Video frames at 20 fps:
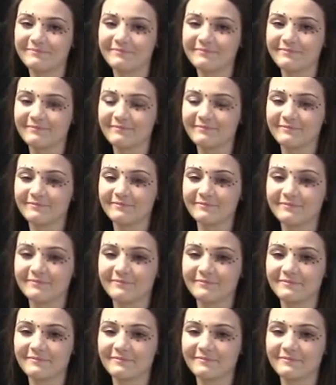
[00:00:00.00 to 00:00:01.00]

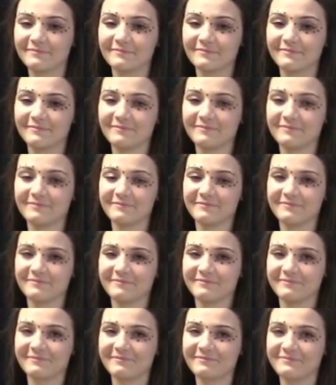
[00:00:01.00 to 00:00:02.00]

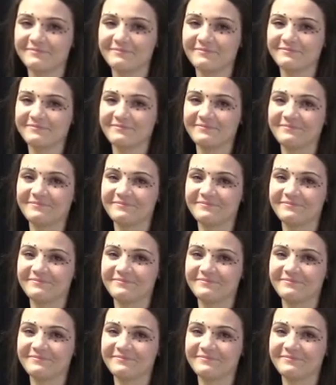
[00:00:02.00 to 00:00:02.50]
[no speech]